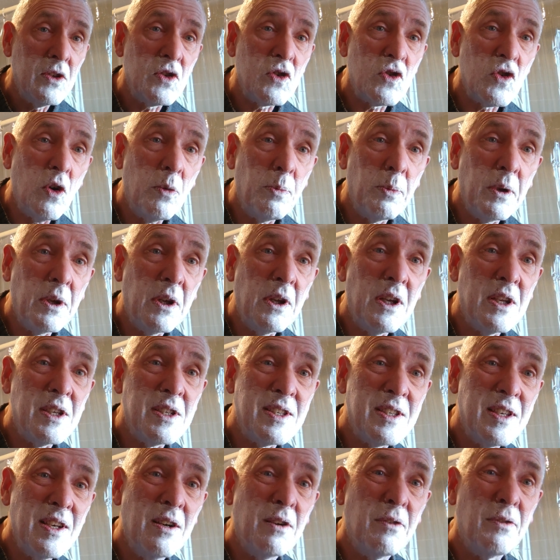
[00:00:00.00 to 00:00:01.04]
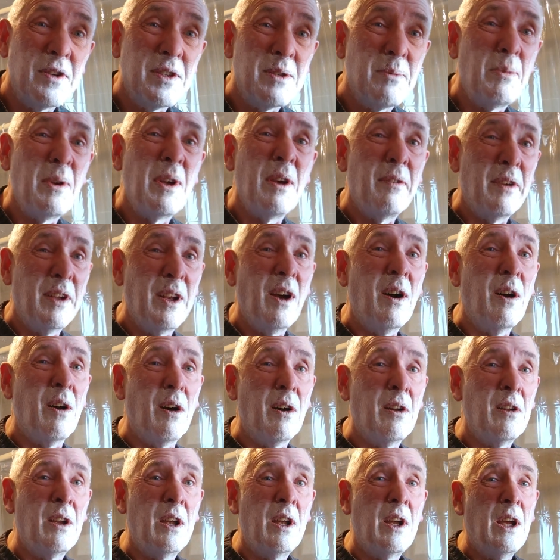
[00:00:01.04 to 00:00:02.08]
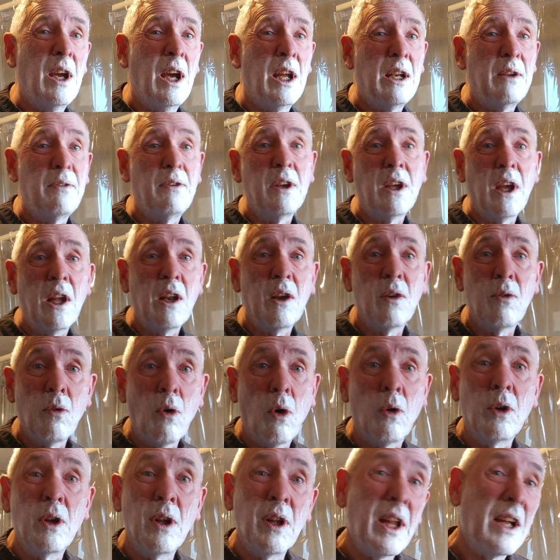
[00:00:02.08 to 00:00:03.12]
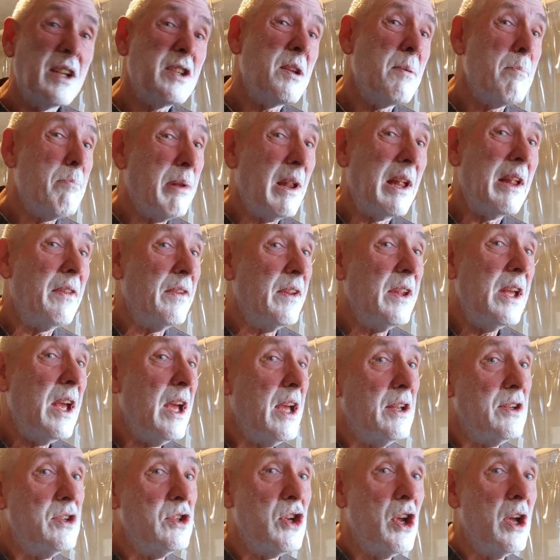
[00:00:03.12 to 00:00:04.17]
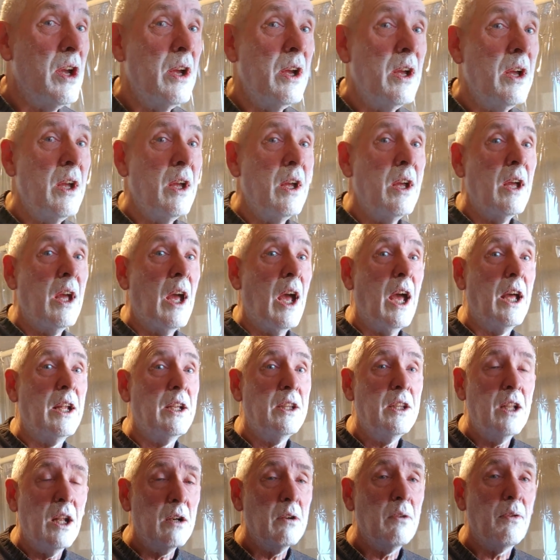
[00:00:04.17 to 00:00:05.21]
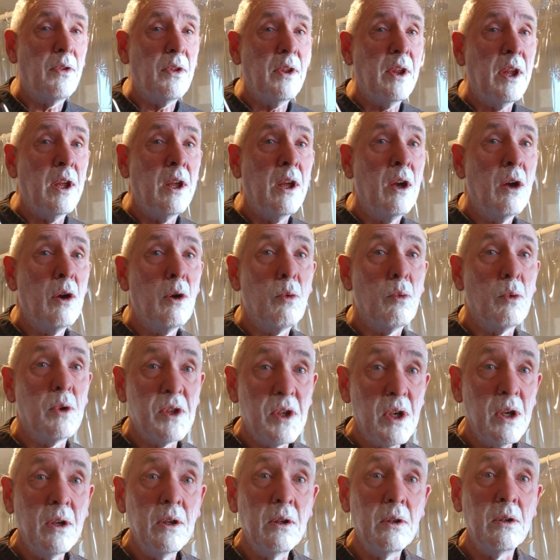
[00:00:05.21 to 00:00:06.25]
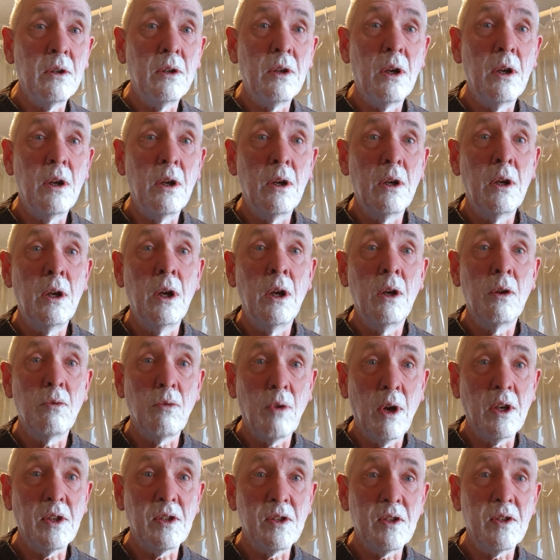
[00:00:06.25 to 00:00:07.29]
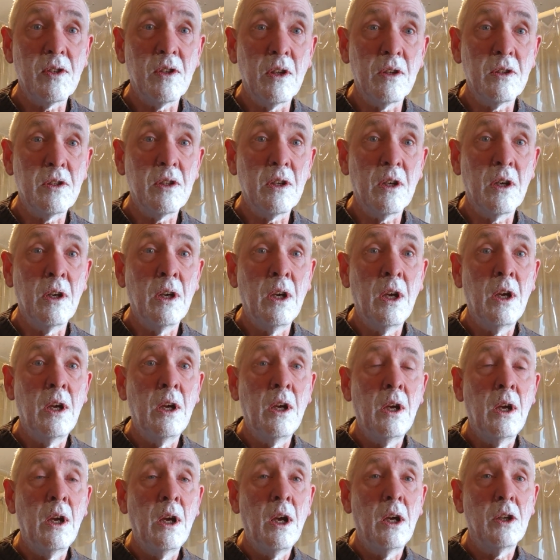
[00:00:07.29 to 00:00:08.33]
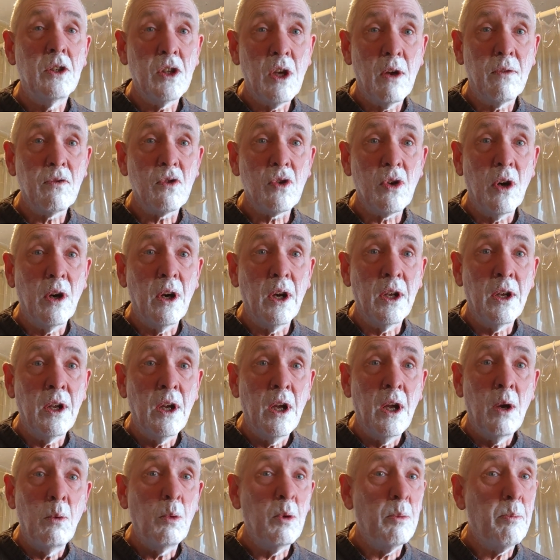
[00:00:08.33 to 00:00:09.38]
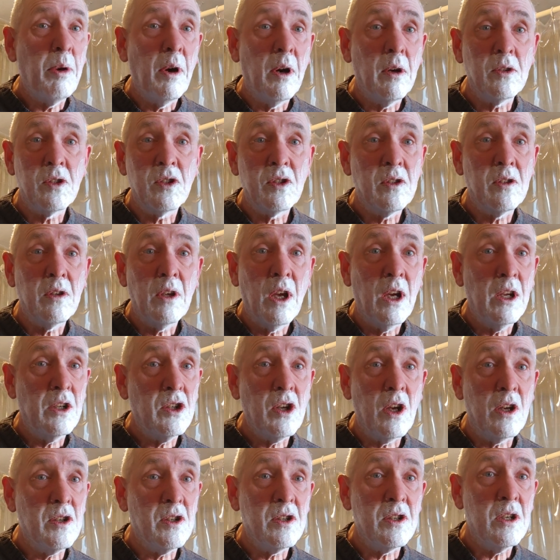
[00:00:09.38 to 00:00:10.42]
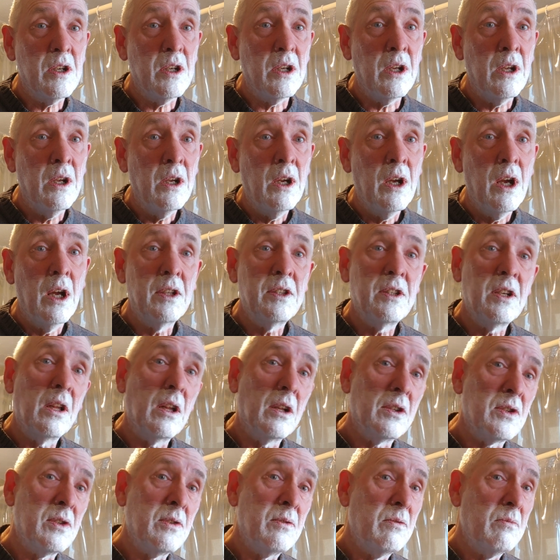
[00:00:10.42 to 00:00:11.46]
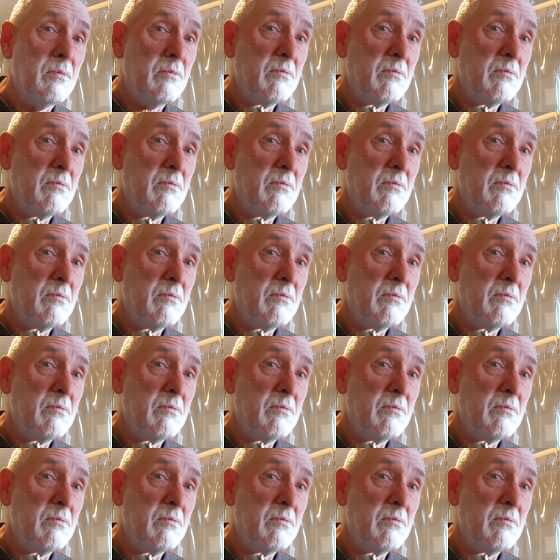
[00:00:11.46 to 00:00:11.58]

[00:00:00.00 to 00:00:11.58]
stropping in itself is a bit of an art and if you get it wrong you'll actually blunt the edge and none of the returned razors that uh, Jeff tried would pass HHT until I